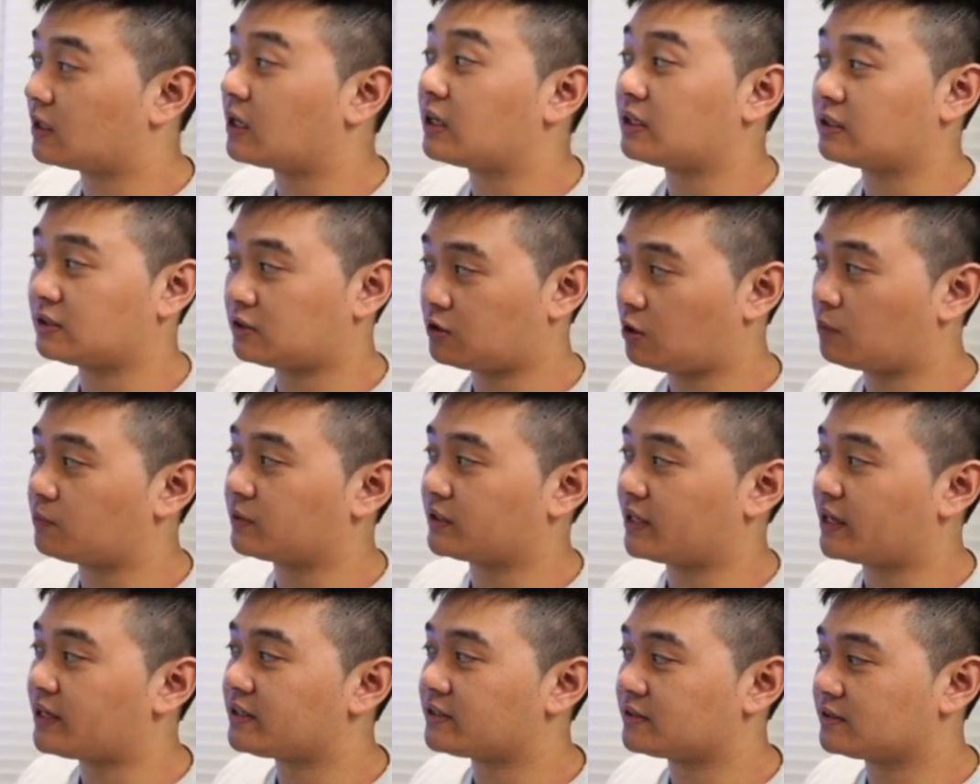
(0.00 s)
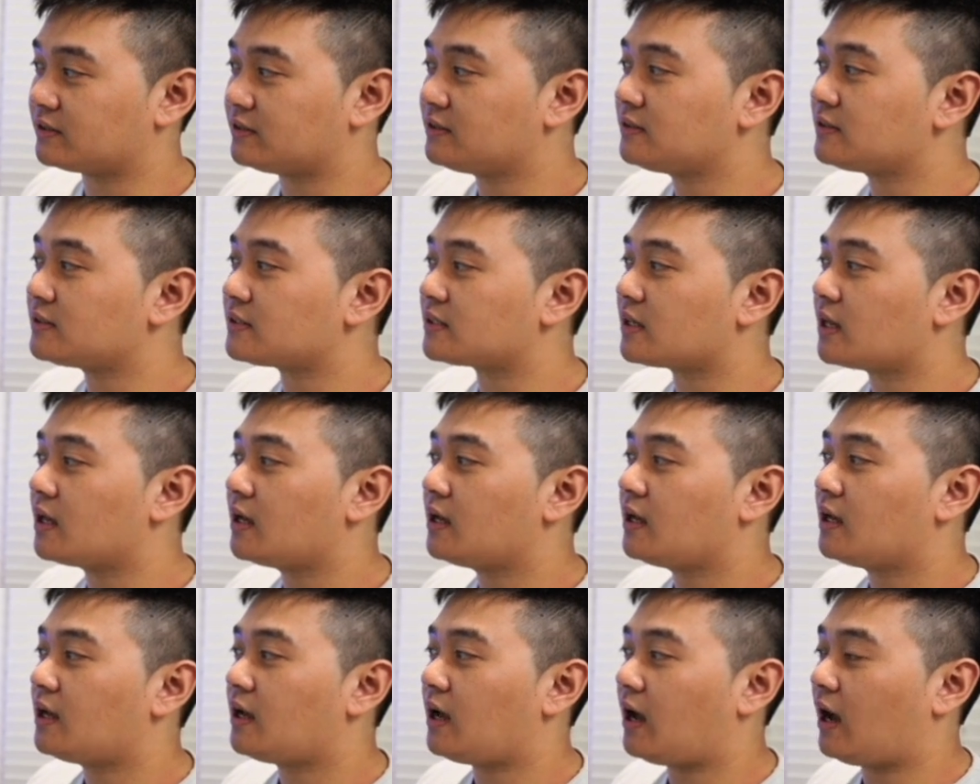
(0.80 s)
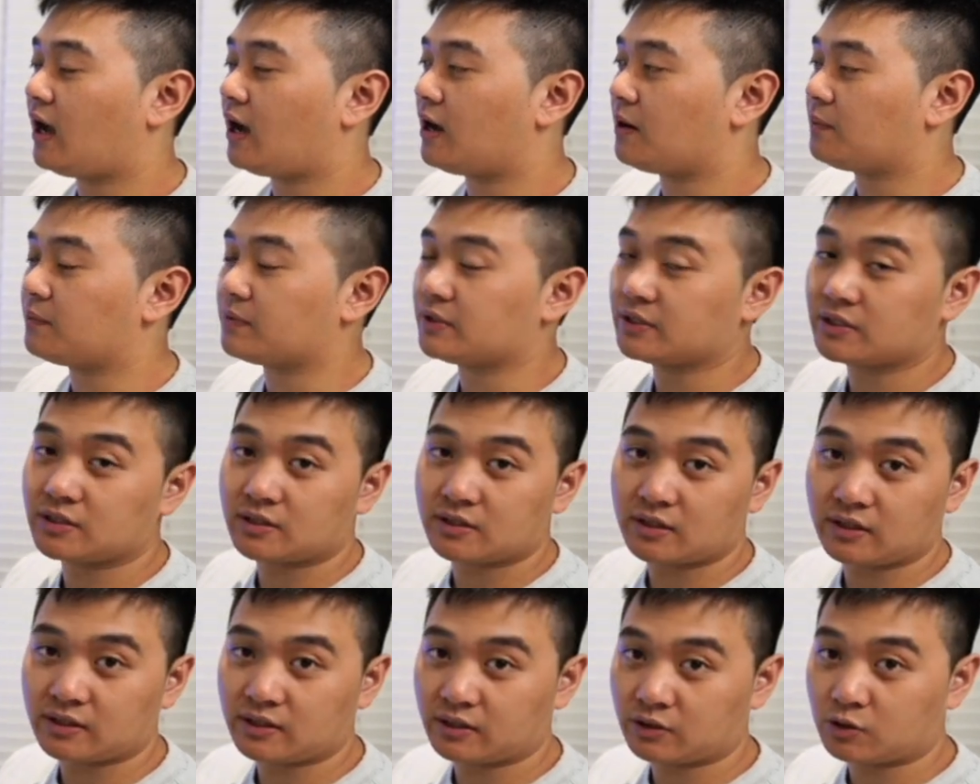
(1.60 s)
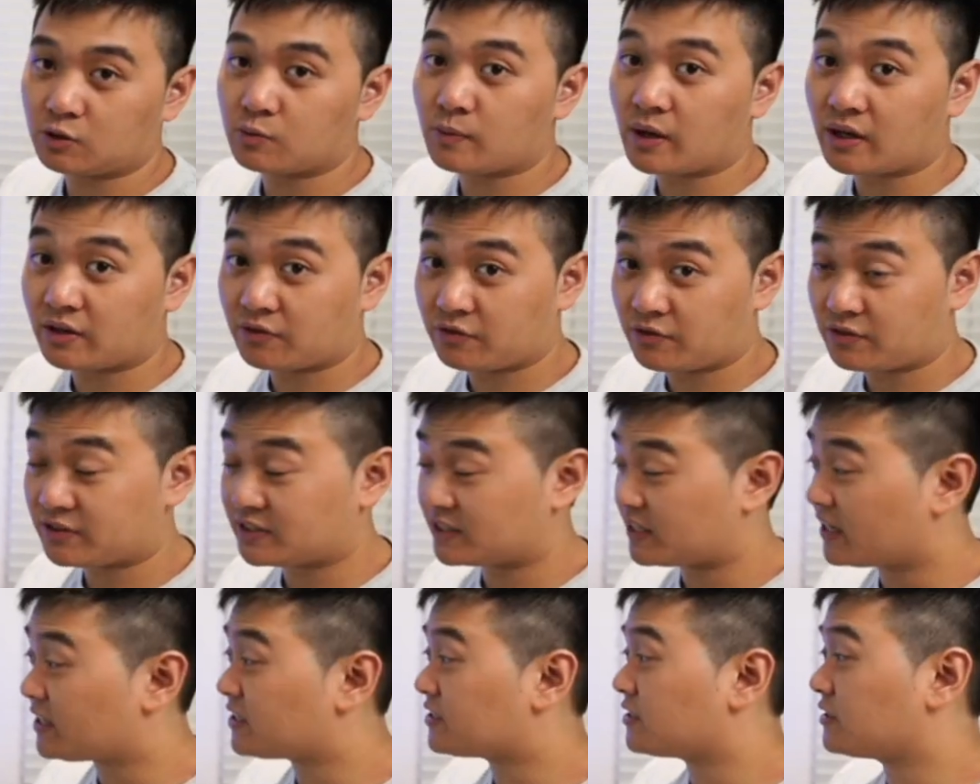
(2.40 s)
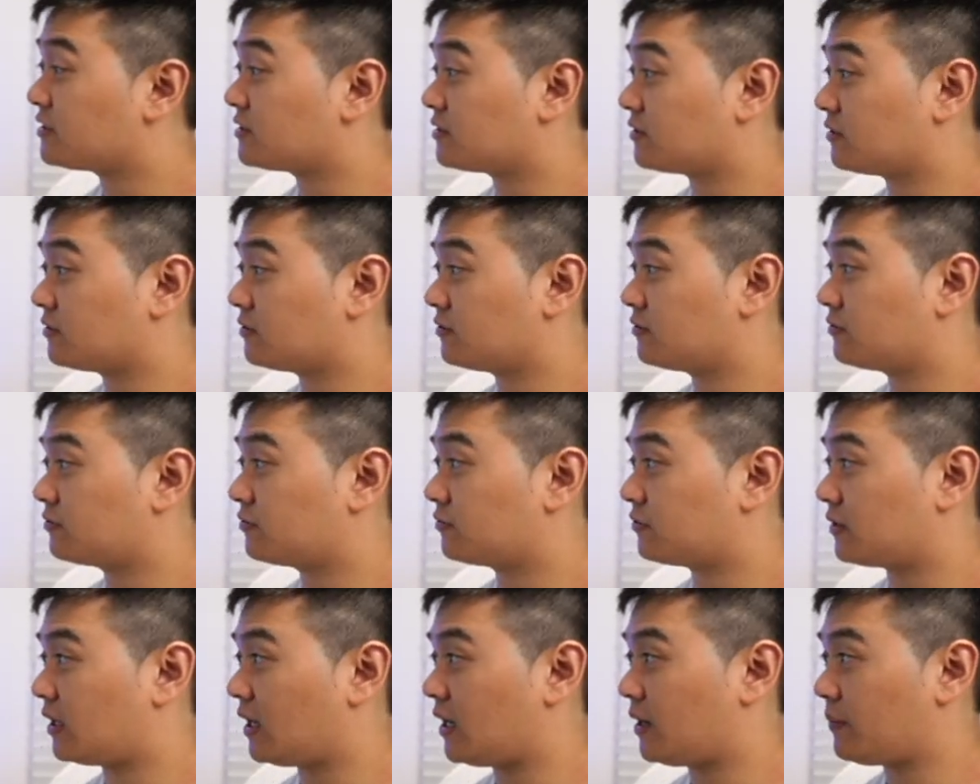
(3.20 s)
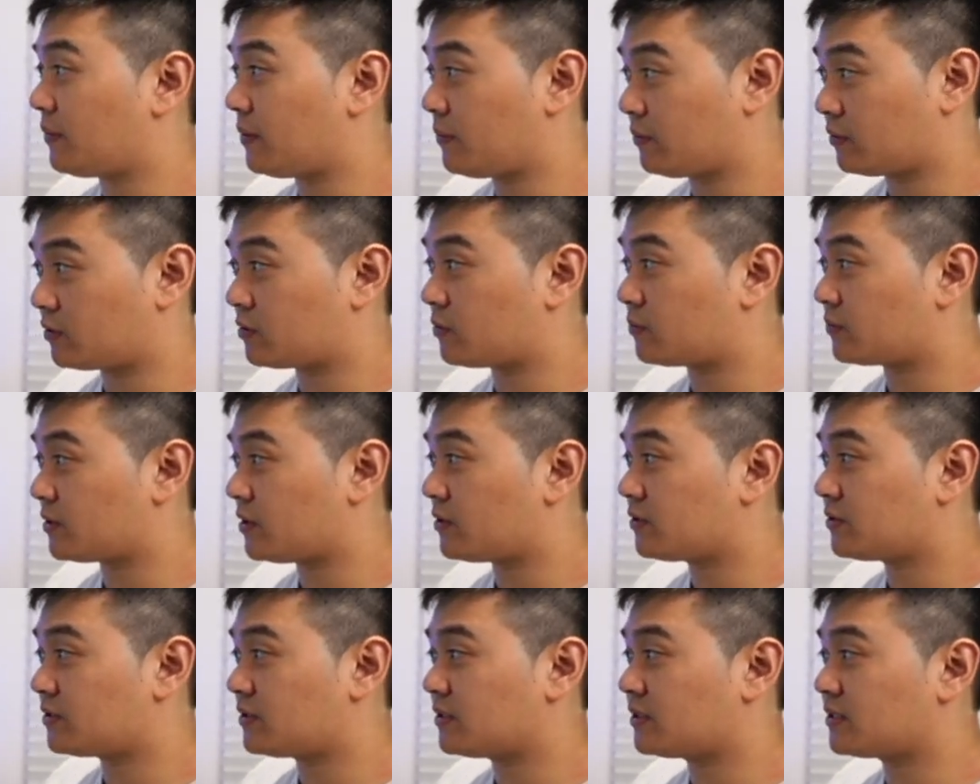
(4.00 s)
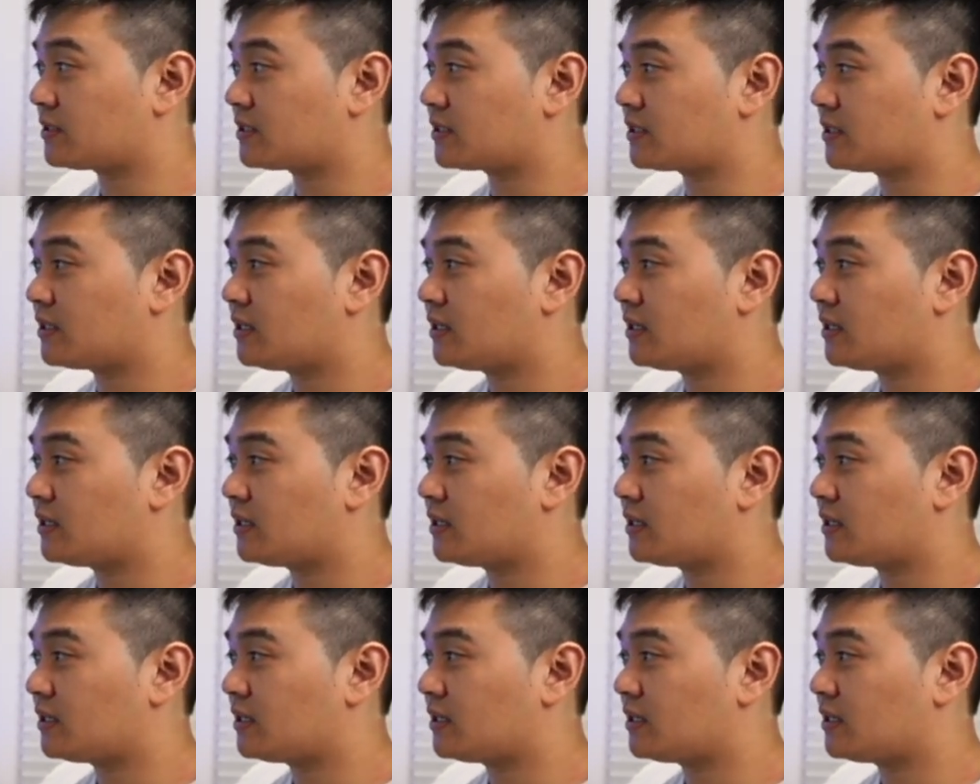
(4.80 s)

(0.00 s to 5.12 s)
complications, is the clinical manifestations of hemochromatosis.